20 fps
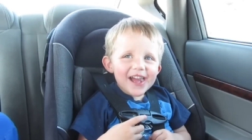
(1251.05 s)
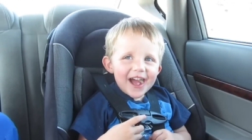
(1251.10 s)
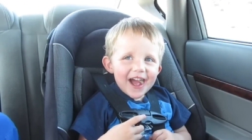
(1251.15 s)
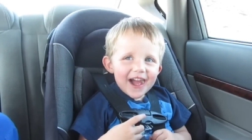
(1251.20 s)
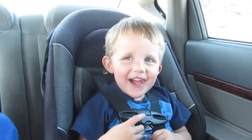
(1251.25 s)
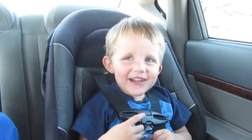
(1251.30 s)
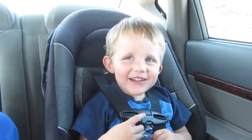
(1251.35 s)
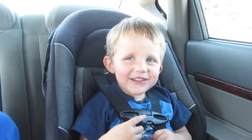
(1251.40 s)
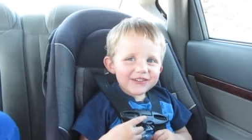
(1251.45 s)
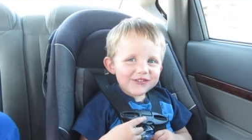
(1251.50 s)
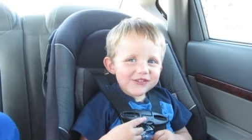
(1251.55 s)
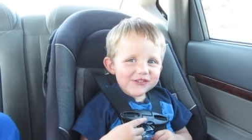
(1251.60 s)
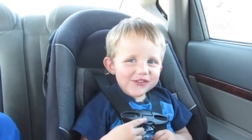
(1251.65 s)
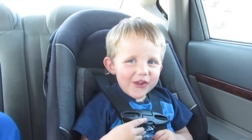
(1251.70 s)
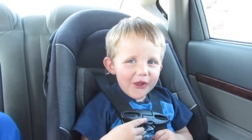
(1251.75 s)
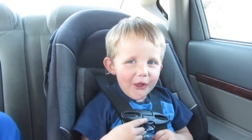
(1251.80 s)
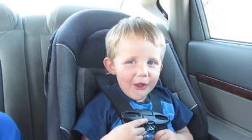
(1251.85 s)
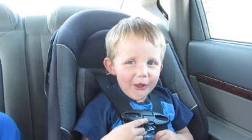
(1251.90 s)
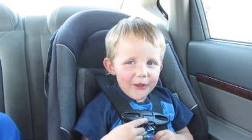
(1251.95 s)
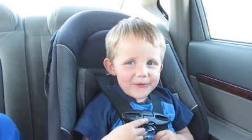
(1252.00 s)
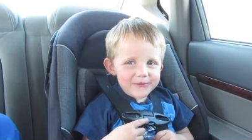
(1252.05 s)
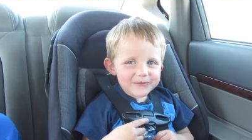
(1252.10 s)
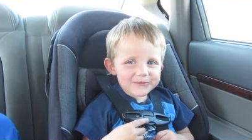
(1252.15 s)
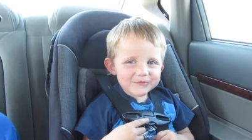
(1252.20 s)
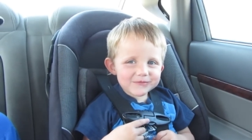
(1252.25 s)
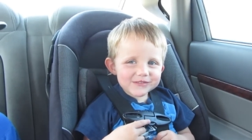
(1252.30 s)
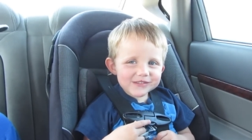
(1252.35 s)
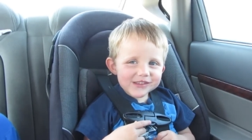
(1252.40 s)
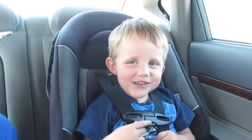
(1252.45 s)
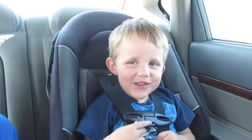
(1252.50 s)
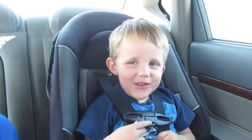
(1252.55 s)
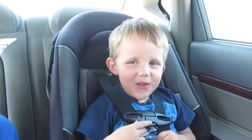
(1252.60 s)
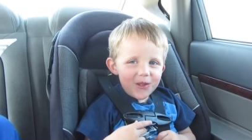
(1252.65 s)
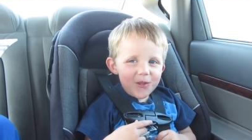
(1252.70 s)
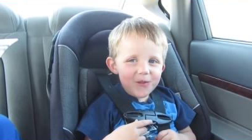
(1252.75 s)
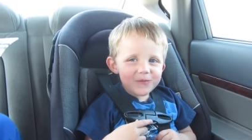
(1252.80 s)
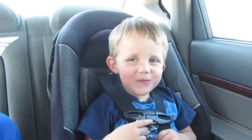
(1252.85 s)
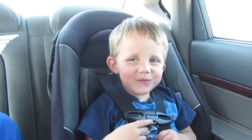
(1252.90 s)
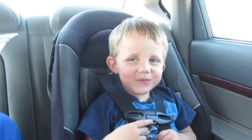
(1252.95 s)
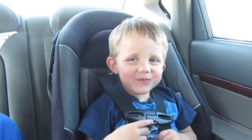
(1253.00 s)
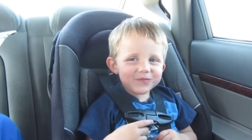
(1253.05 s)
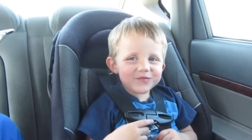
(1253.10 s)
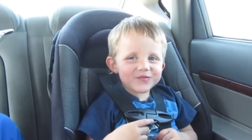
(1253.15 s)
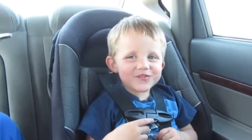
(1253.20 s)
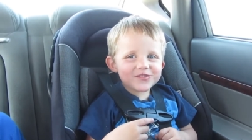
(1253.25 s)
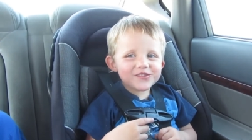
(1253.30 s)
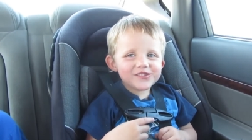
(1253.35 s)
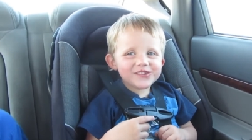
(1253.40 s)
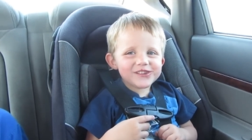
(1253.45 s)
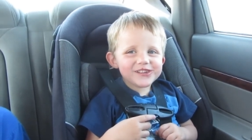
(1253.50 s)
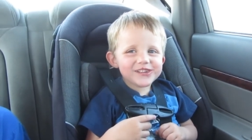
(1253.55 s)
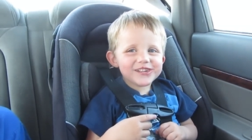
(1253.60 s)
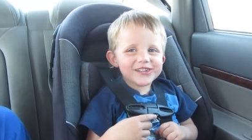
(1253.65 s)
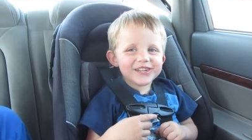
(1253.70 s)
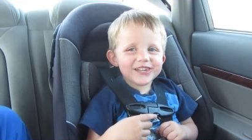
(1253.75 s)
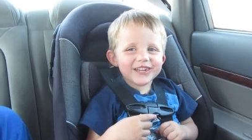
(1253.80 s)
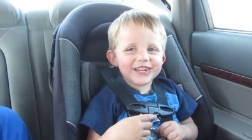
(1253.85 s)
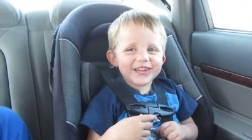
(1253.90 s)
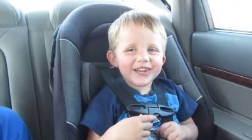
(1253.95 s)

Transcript: His belly laugh. That's